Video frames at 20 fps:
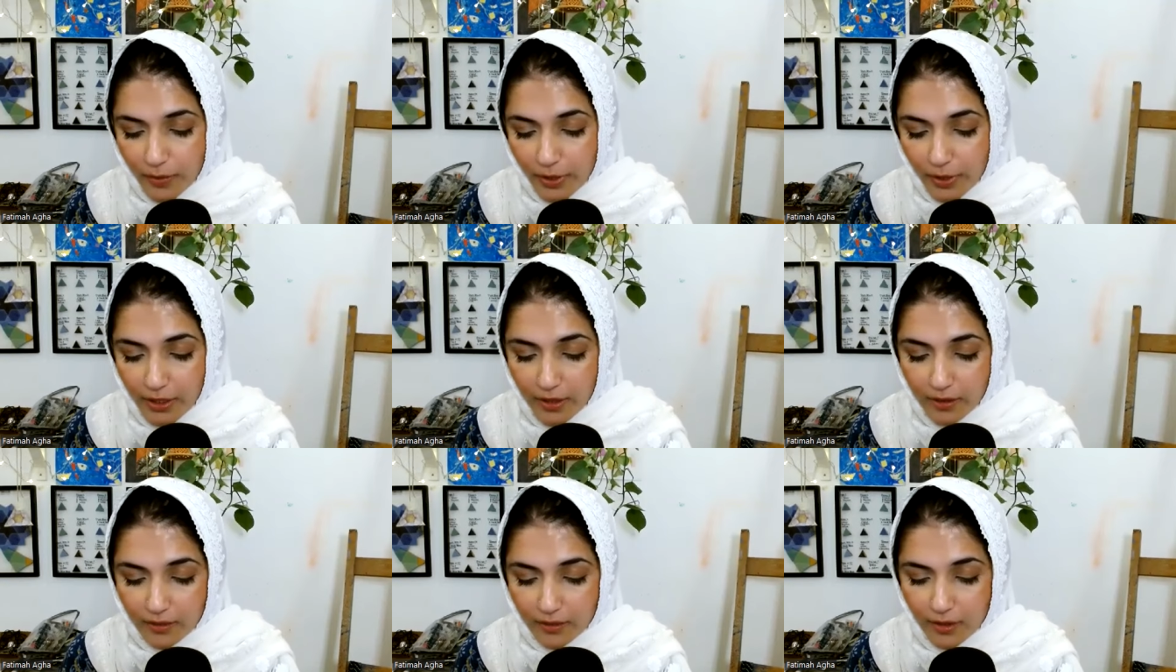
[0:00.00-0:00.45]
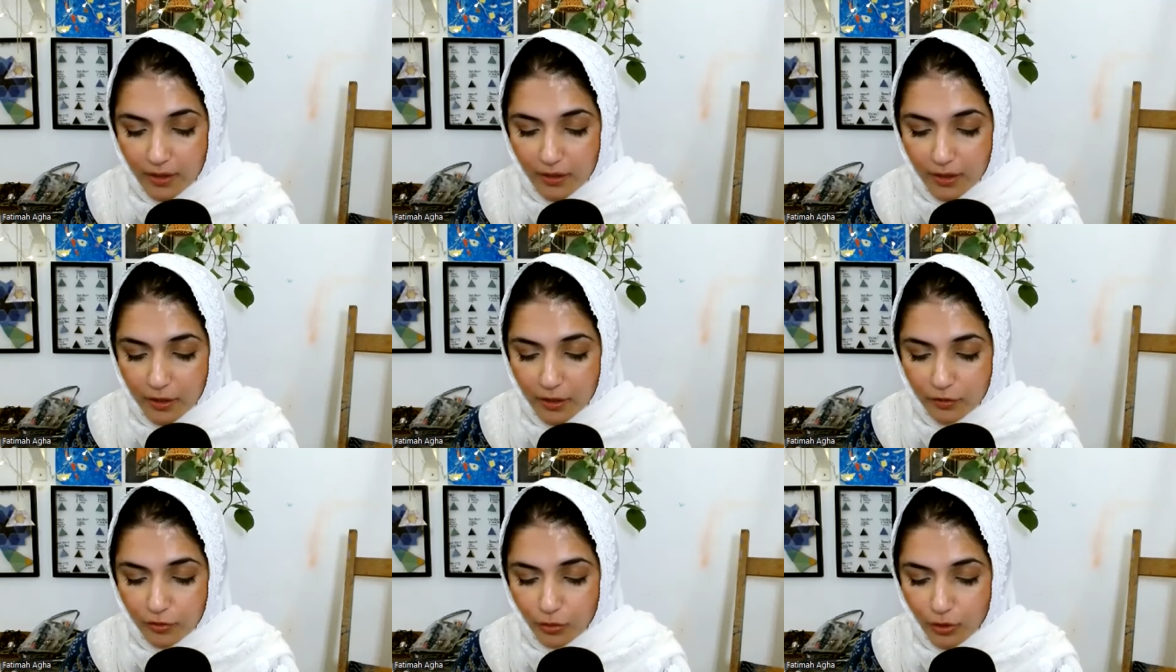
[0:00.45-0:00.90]
when he's saying
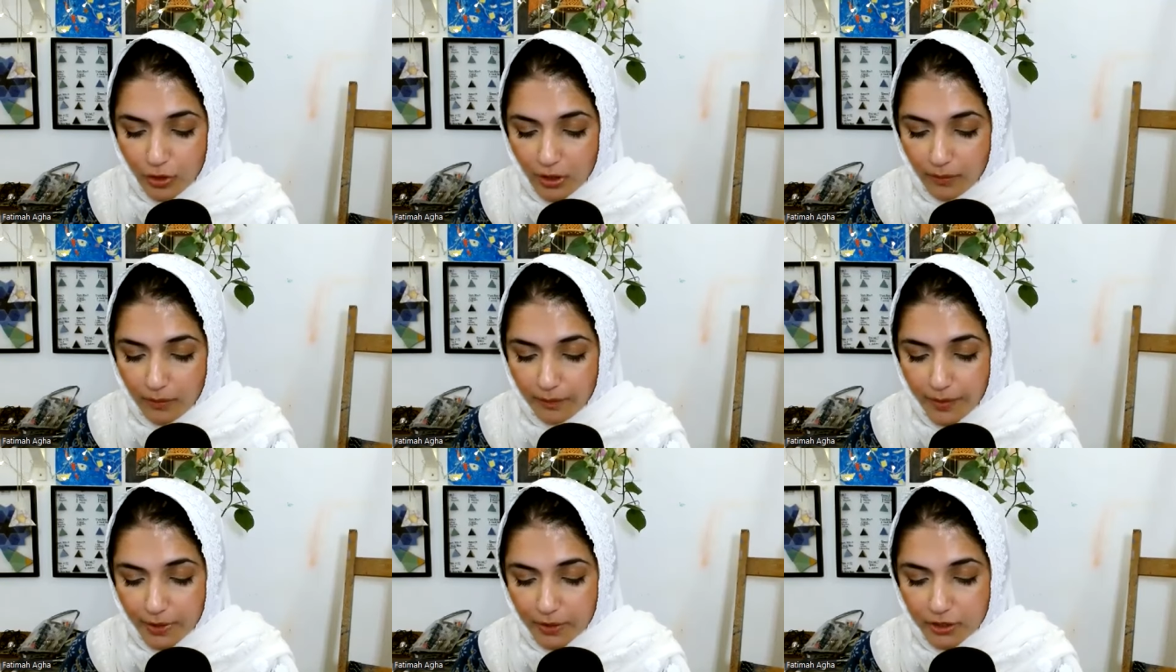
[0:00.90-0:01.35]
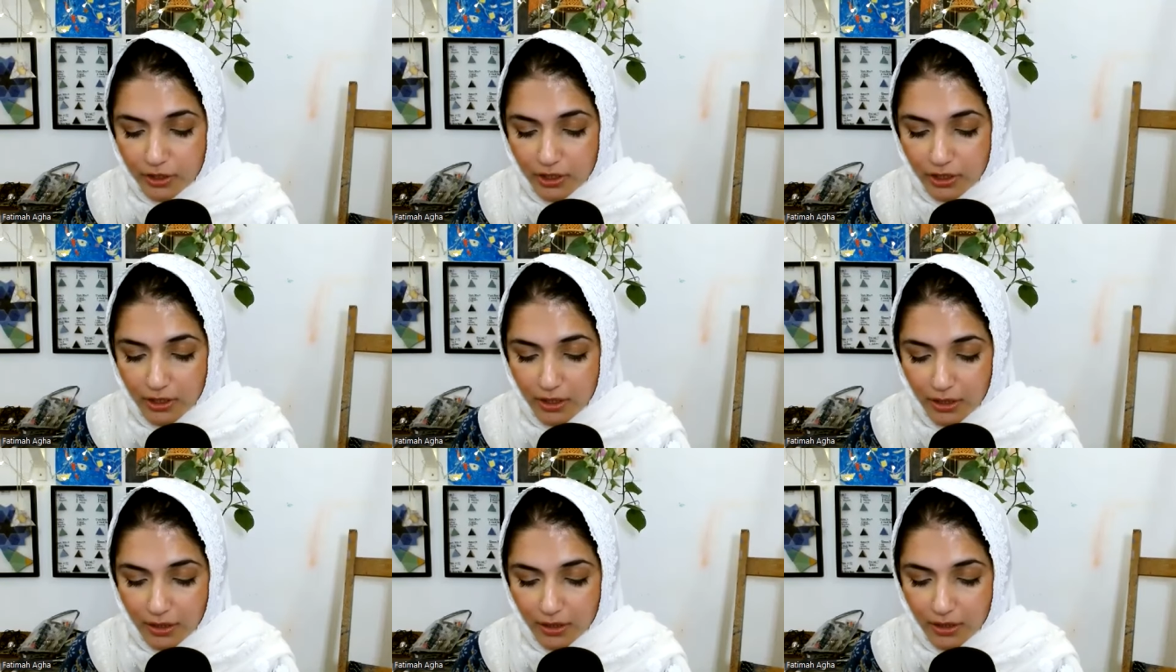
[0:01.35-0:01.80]
there is no
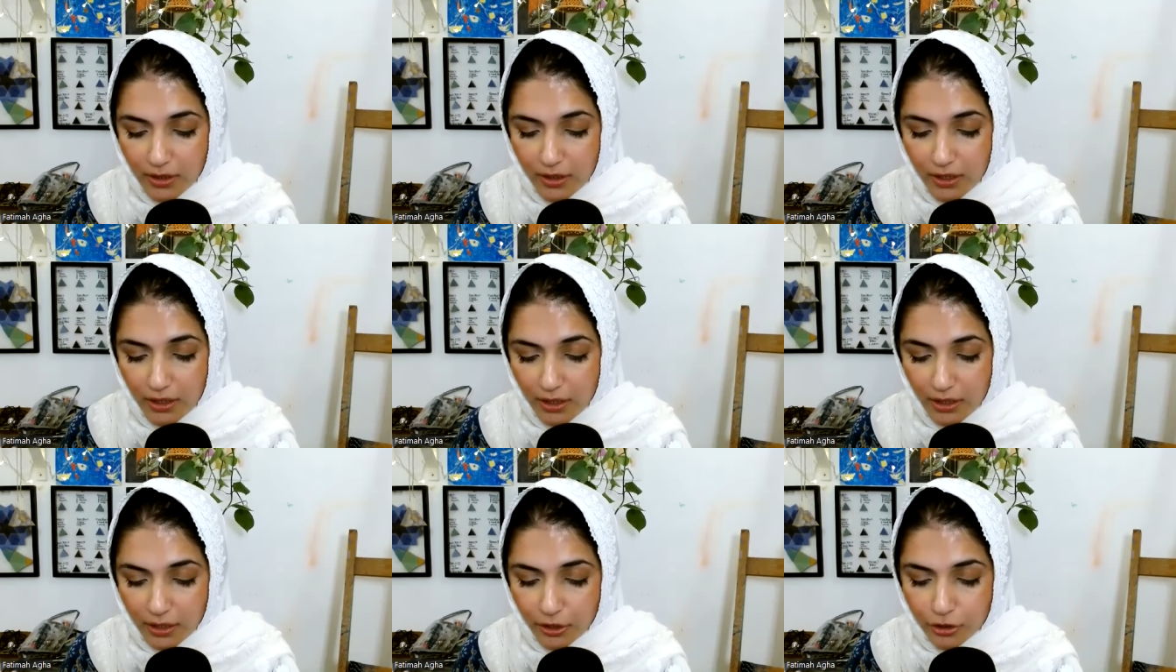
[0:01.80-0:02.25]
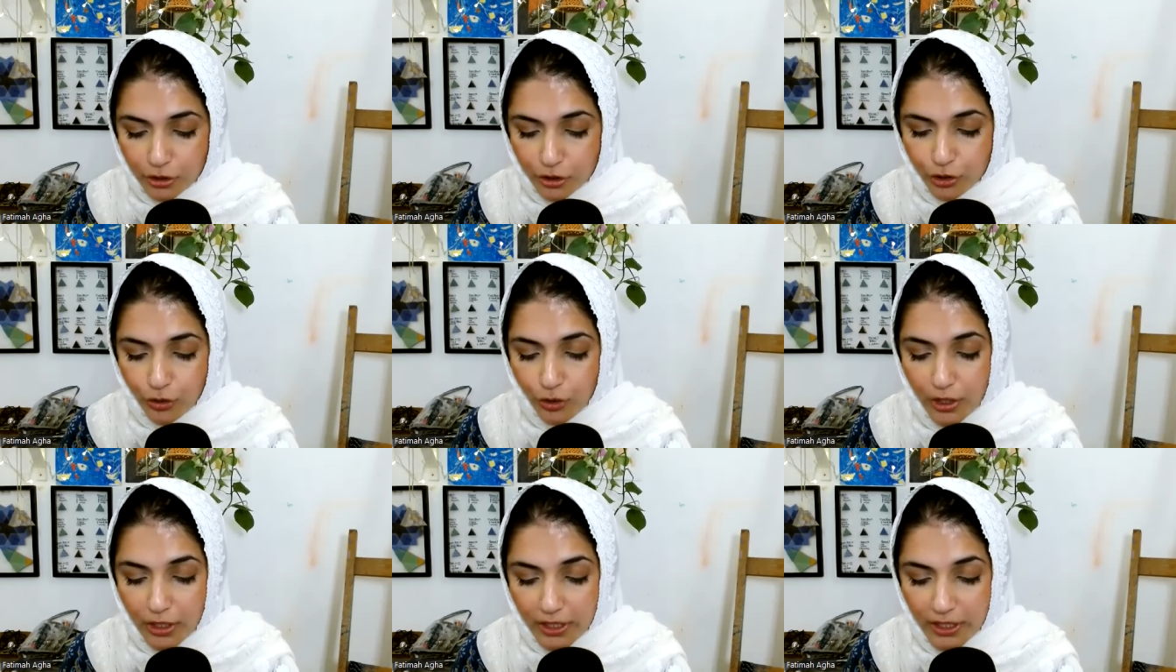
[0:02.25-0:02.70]
compulsion in deen,
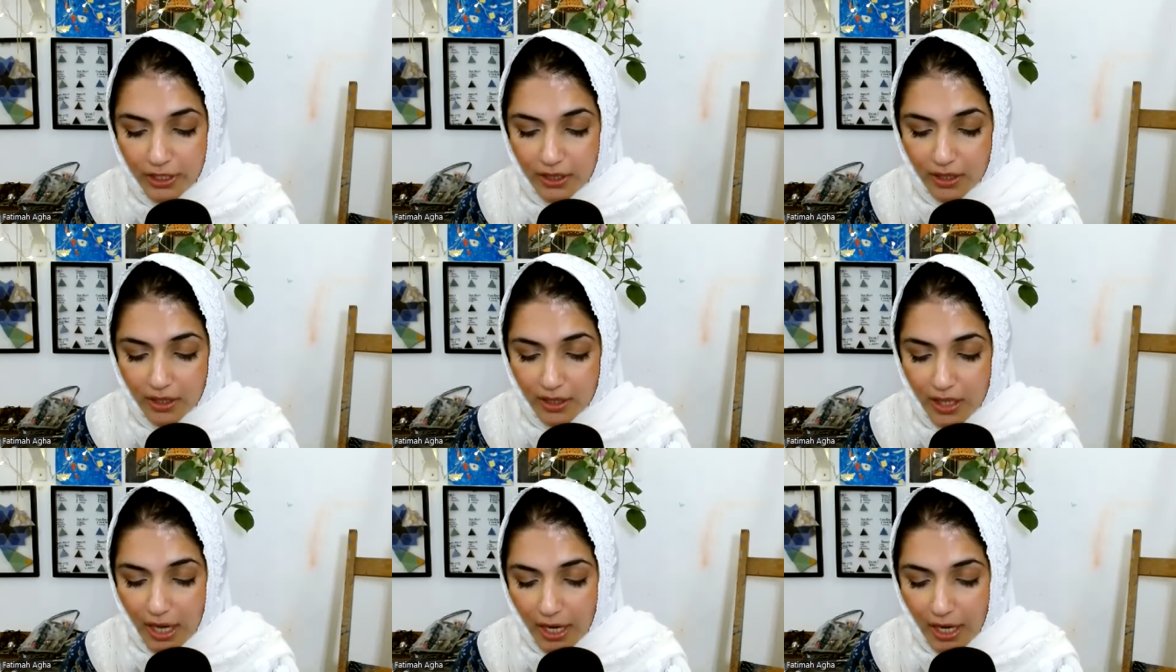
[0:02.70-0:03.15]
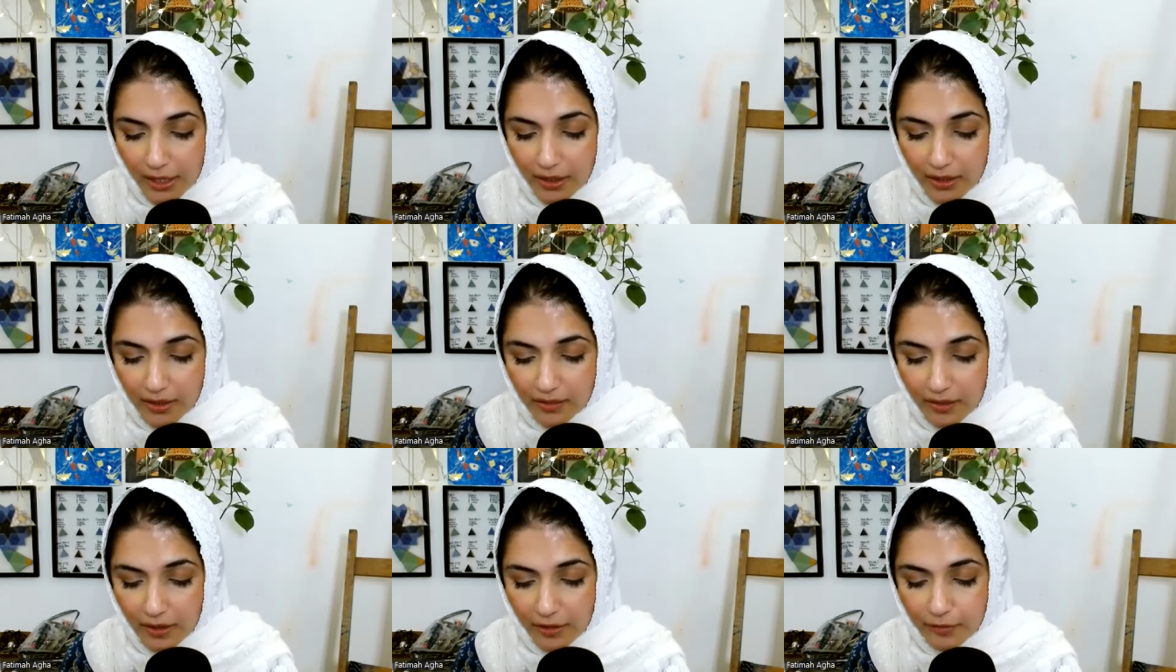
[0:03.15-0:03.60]
surely the
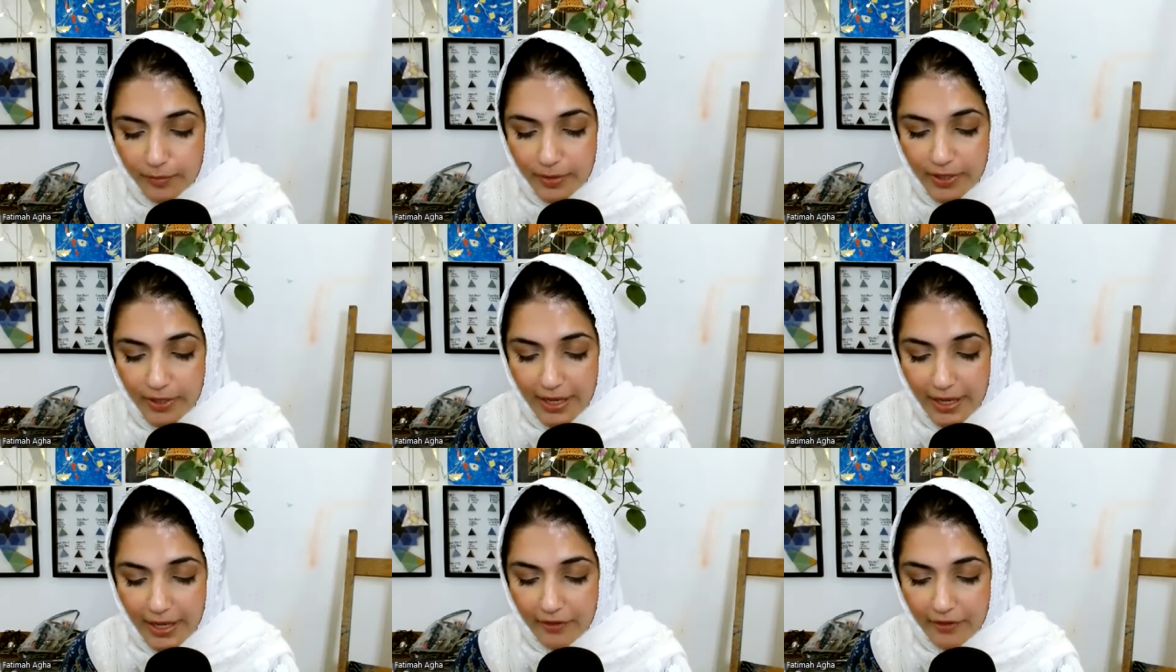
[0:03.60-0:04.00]
guidance has been